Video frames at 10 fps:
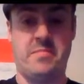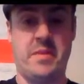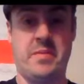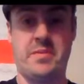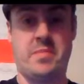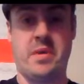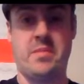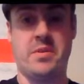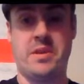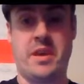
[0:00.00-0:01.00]
It was pretty
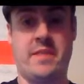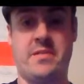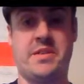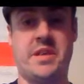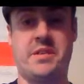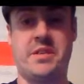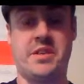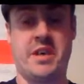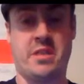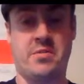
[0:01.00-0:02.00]
much guaranteed that
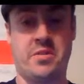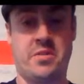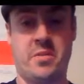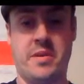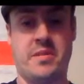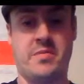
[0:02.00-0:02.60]
Charlotte was going to win.